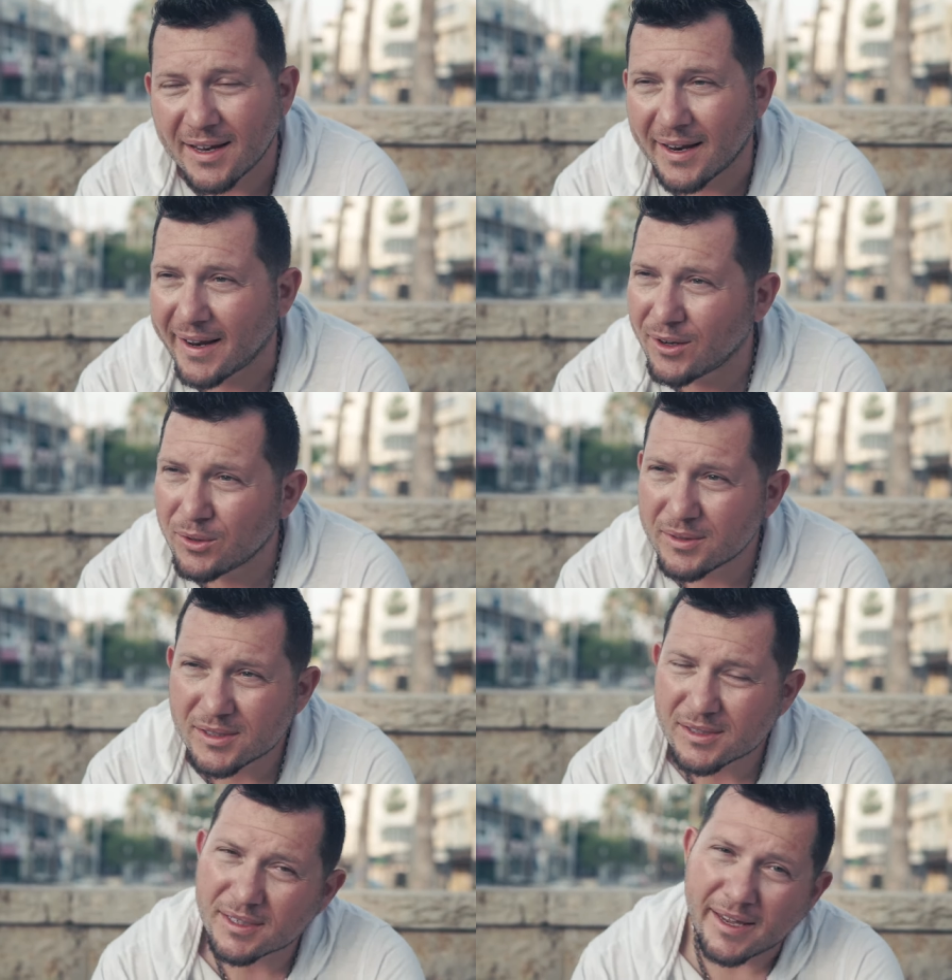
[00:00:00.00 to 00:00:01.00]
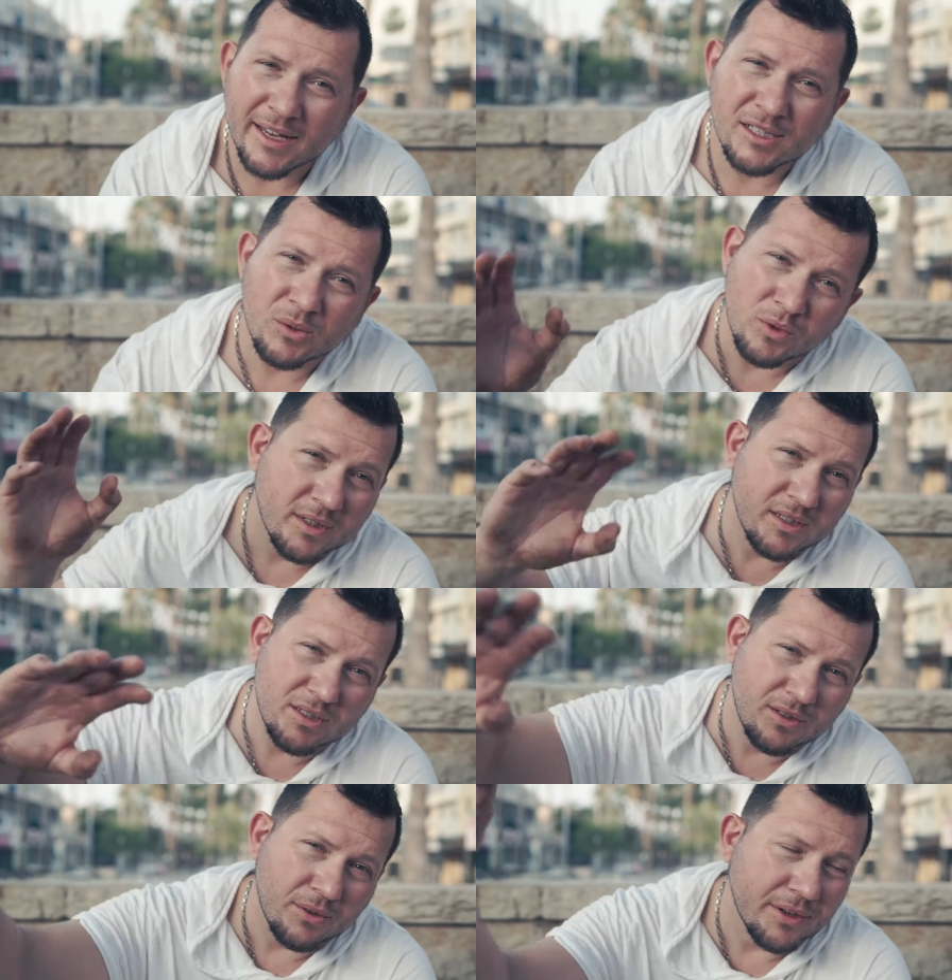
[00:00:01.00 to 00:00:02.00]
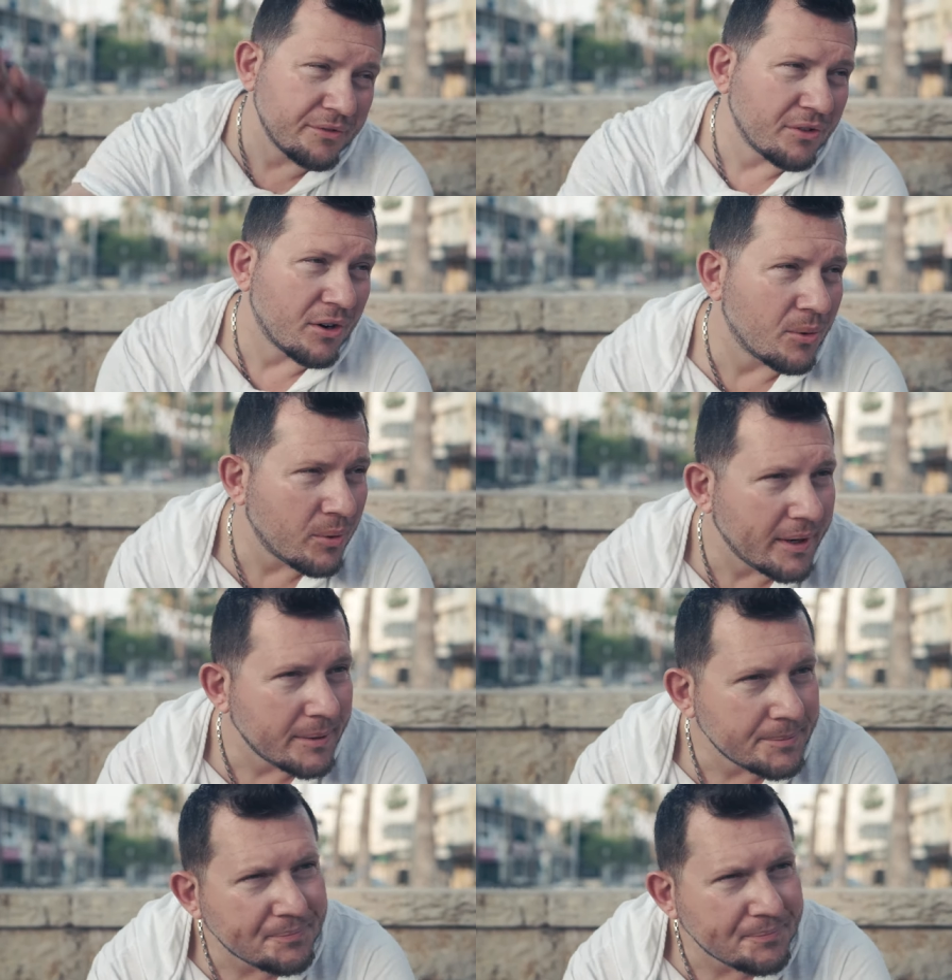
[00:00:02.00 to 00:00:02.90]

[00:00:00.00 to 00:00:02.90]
and I always catch it when it's already far away.